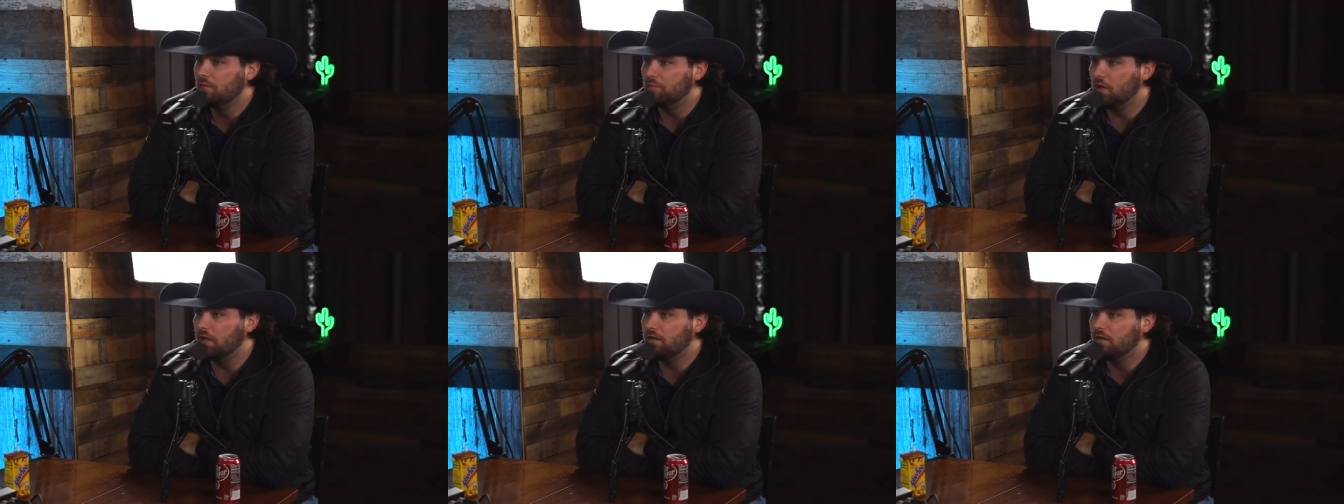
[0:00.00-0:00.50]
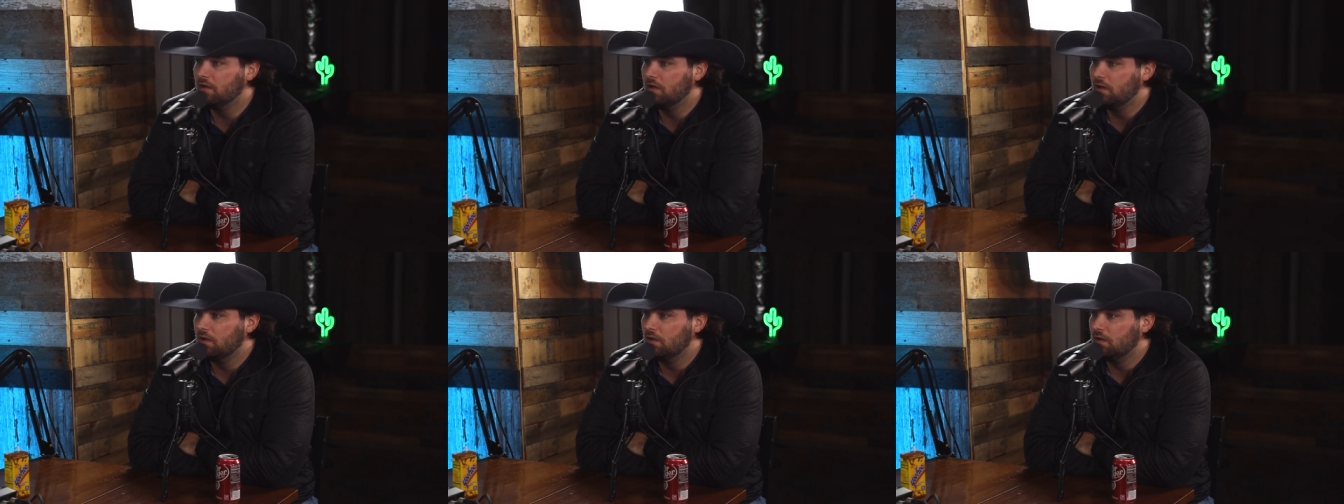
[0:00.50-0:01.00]
but
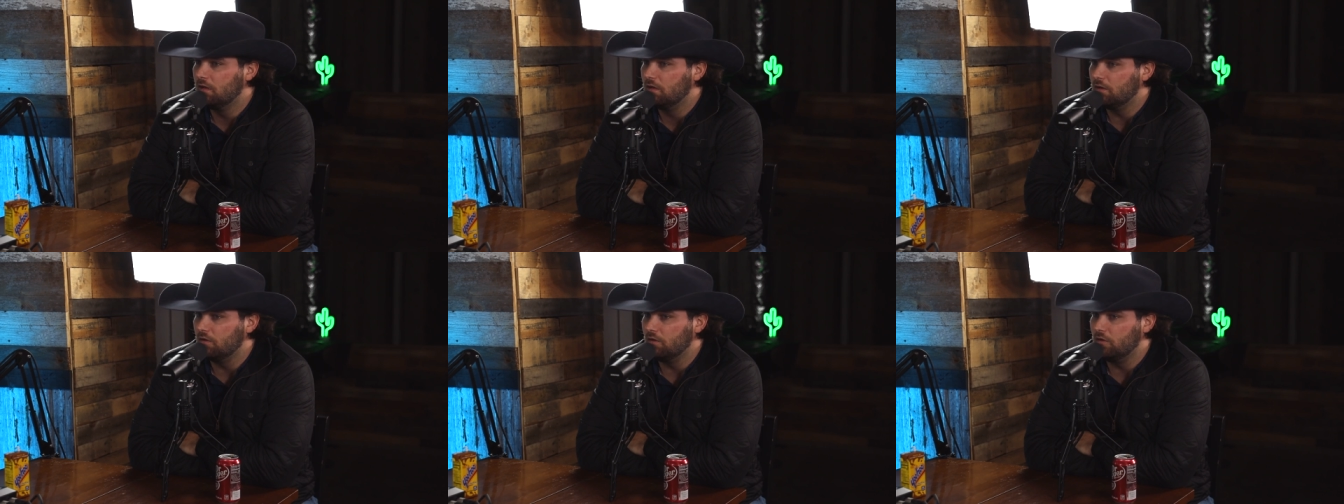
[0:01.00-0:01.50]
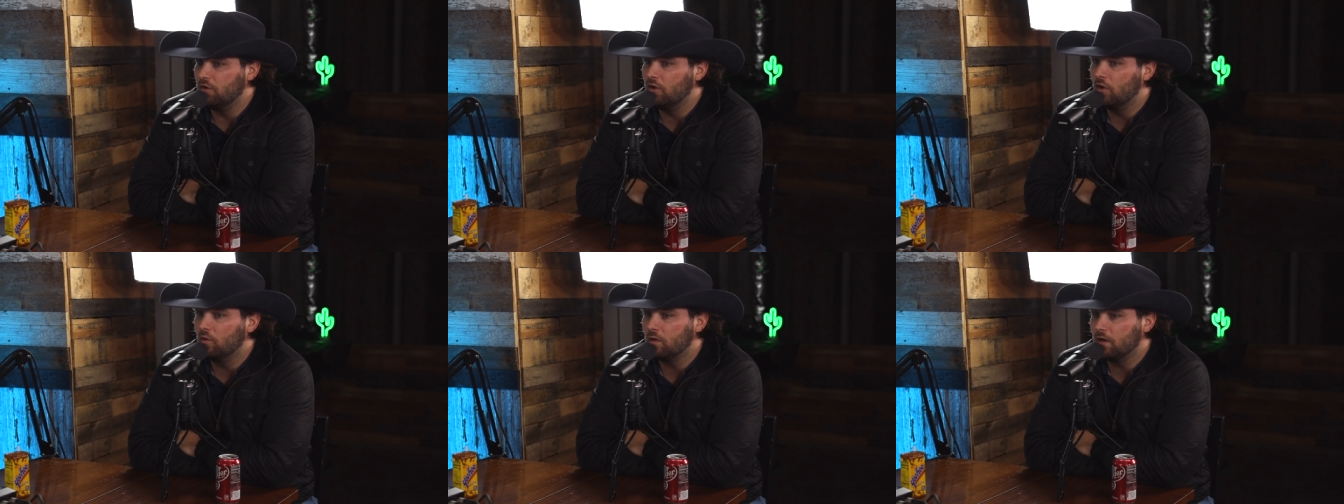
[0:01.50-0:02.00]

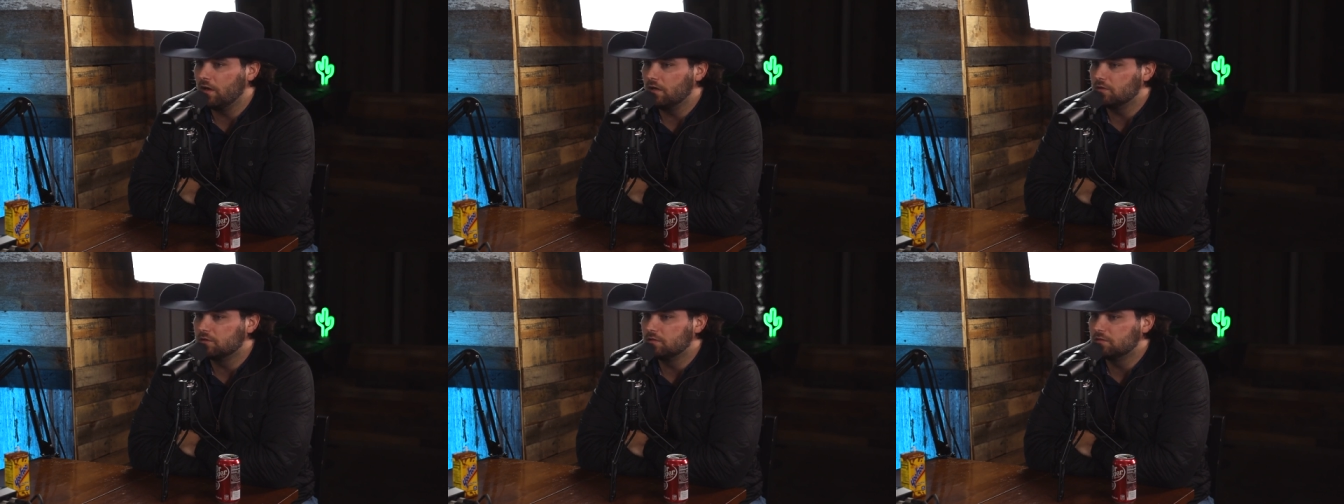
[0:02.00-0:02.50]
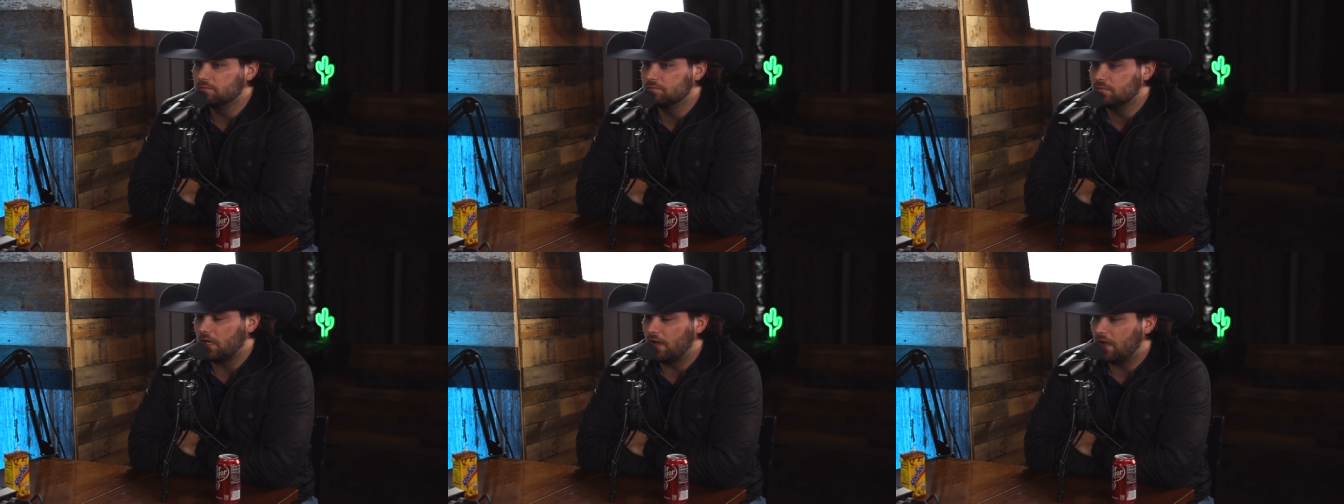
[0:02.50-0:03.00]
nowhere else
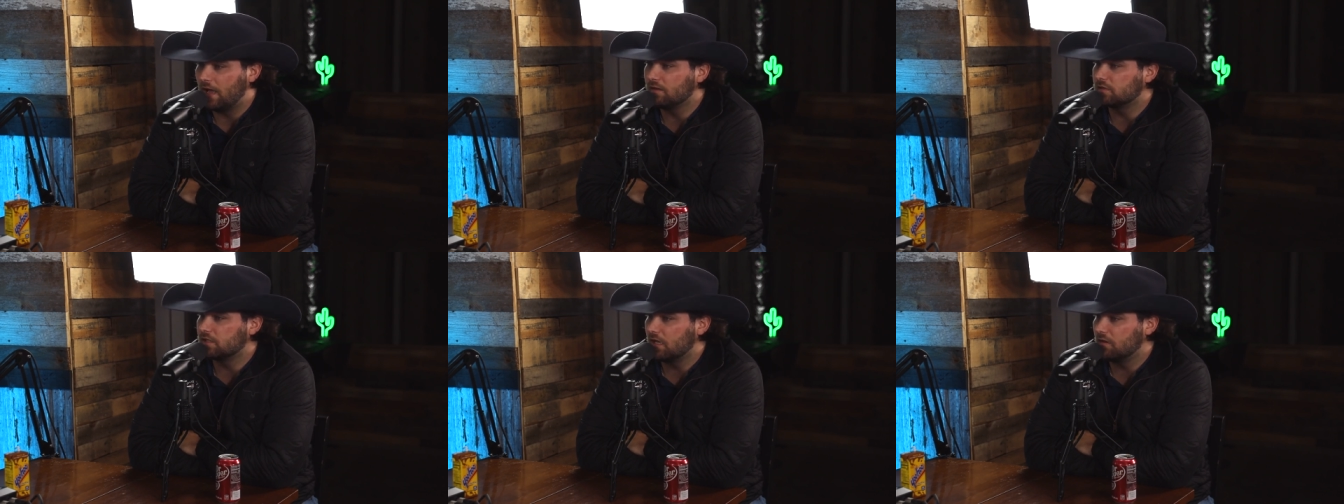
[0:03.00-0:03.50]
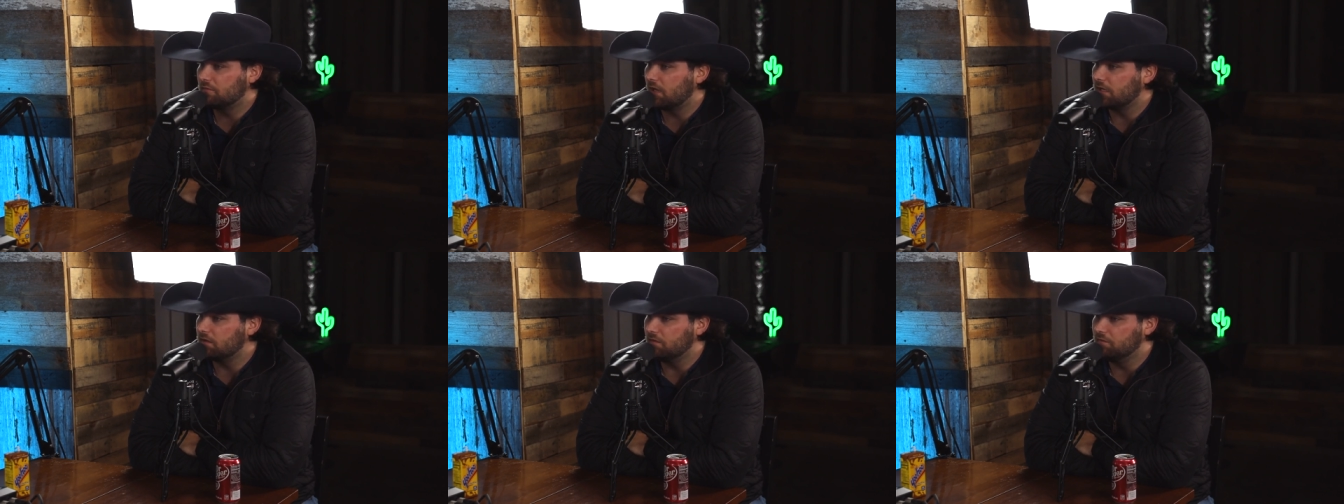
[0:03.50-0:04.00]
outside of
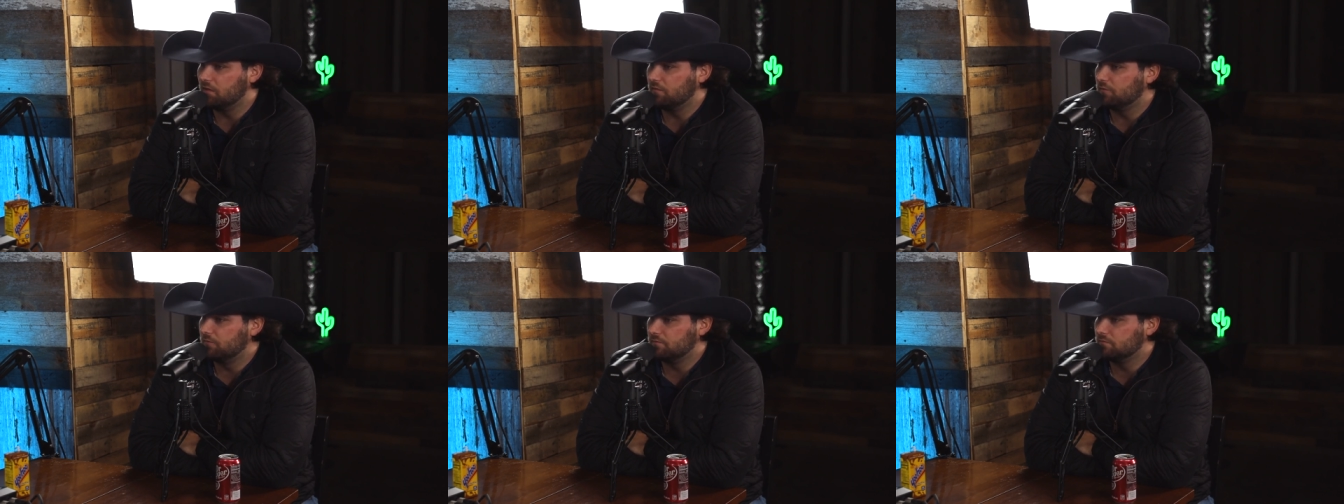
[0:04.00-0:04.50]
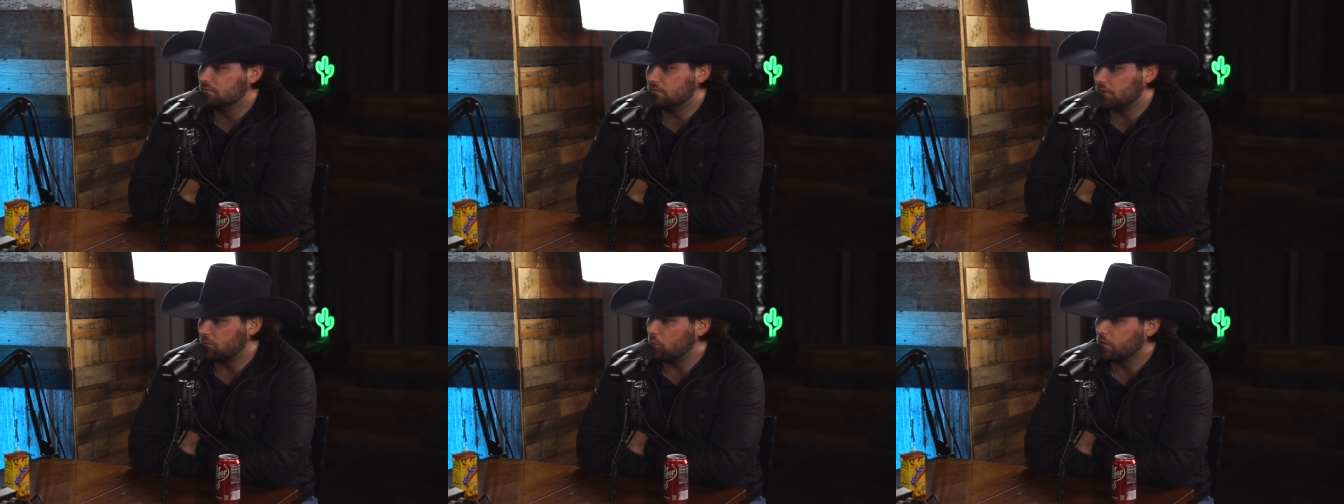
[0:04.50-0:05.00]
like living in
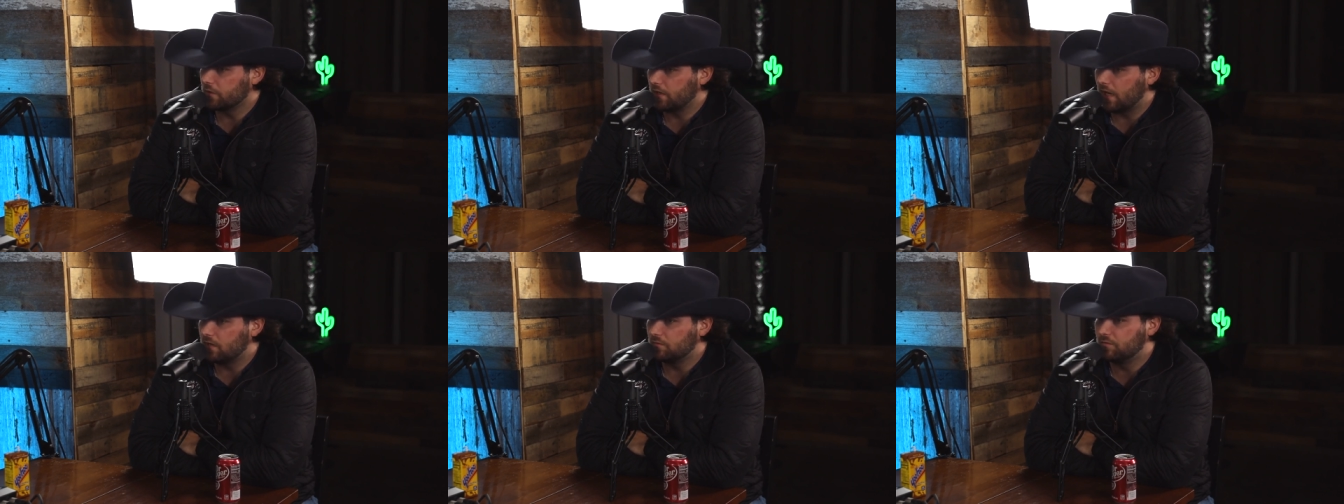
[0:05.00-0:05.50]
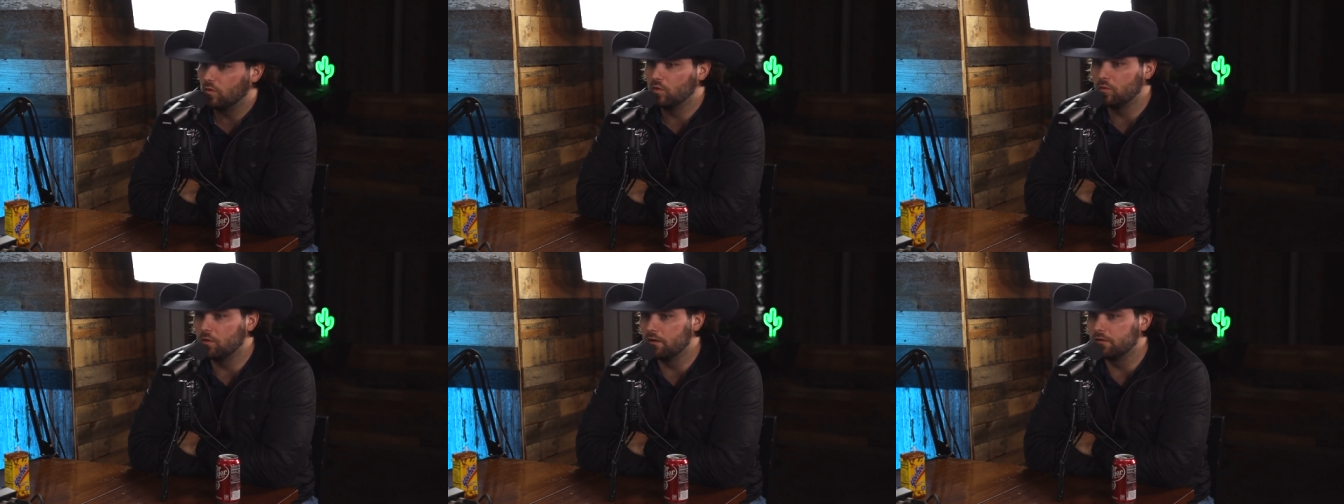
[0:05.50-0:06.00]
or working out of Fort
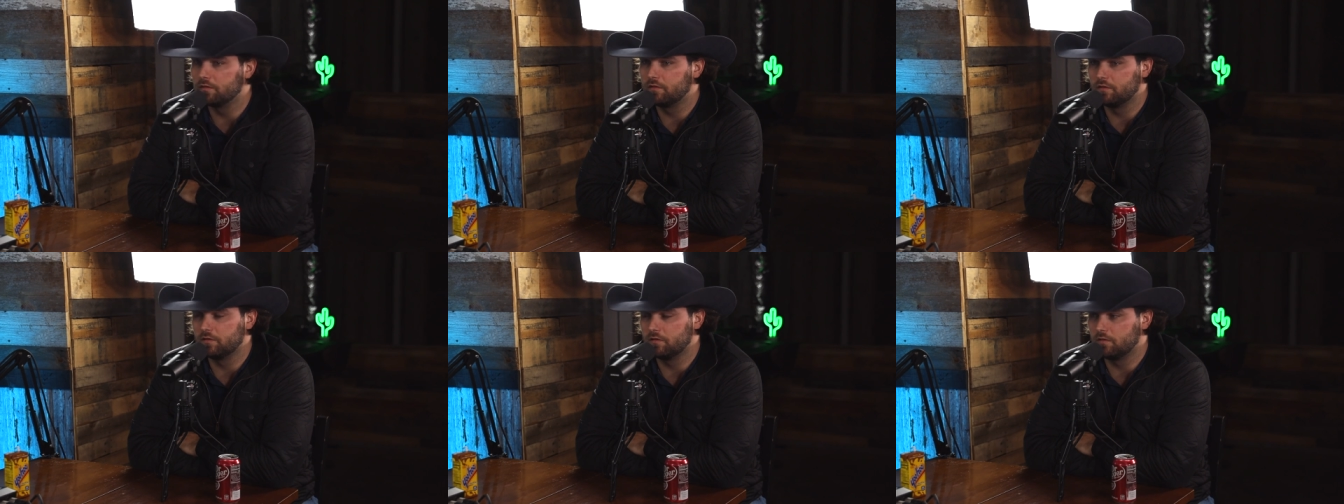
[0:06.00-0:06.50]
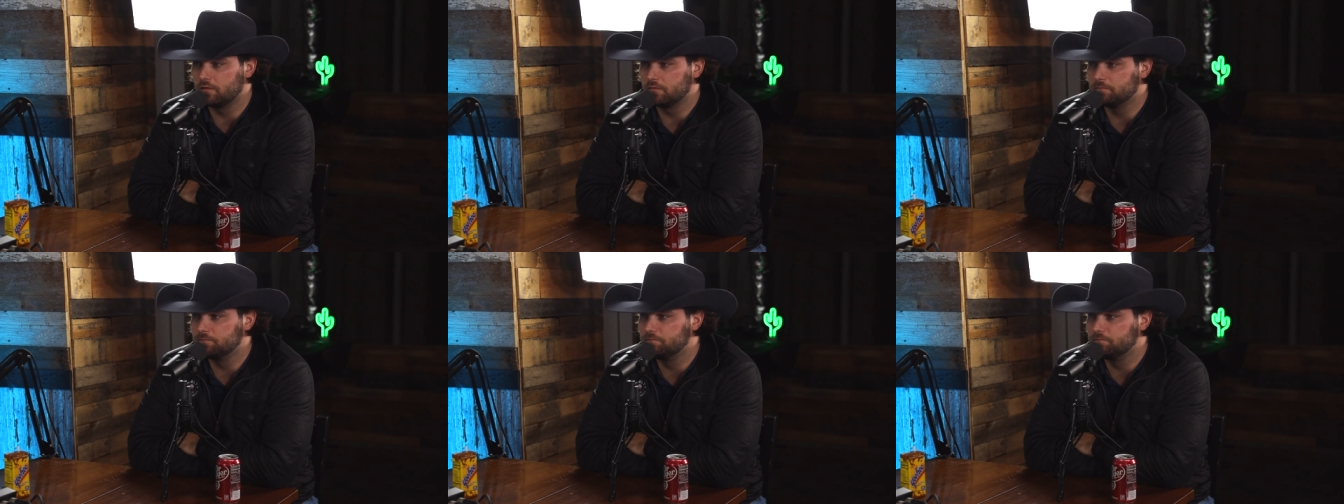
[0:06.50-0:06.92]
Worth or or.